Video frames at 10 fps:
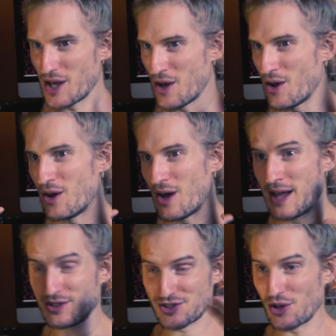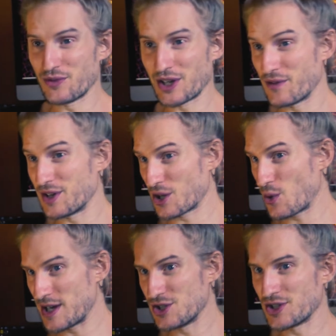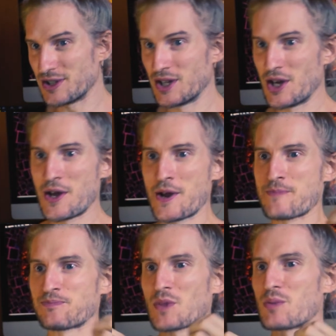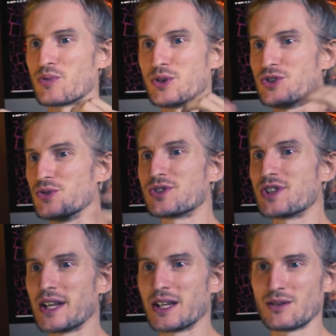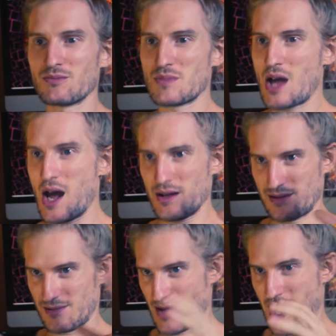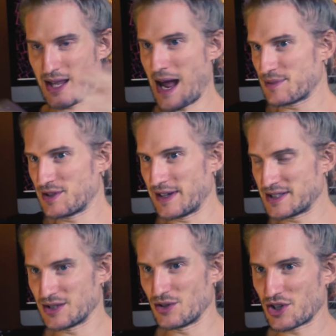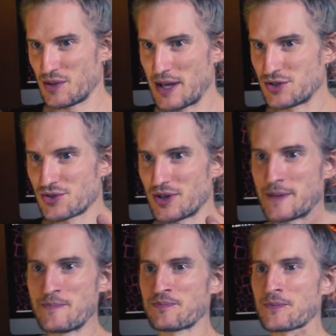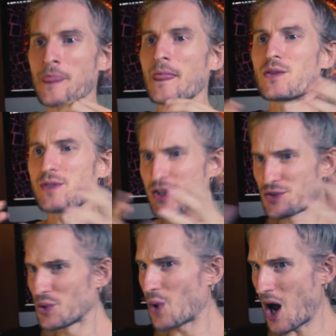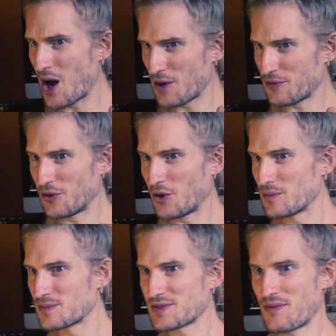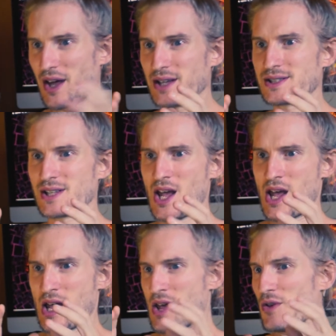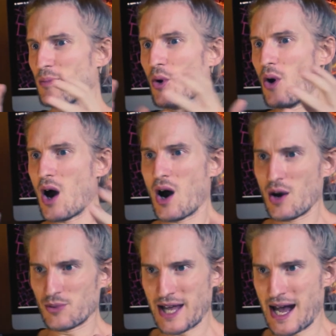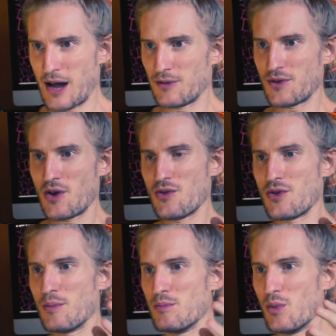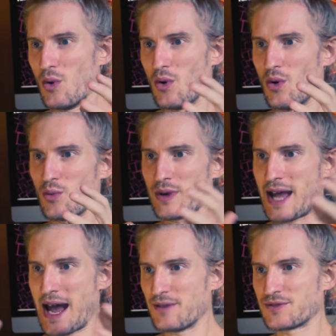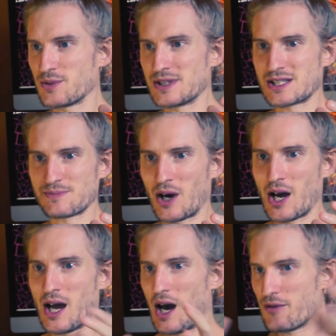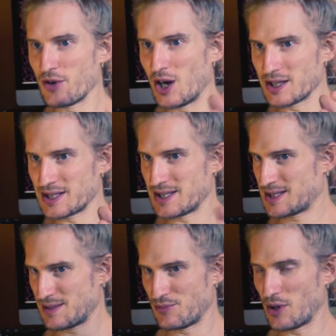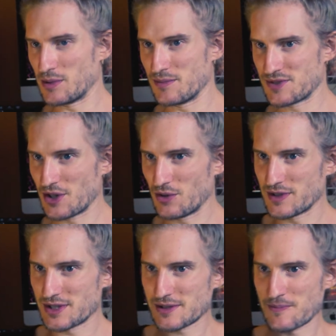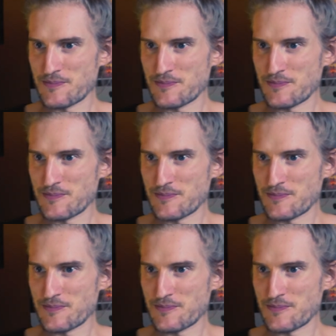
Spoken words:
and solving of an equation, producing a captivating documentary. These are all art forms. Thus, the more art we have, the more we have to inspire other artists and problem solvers.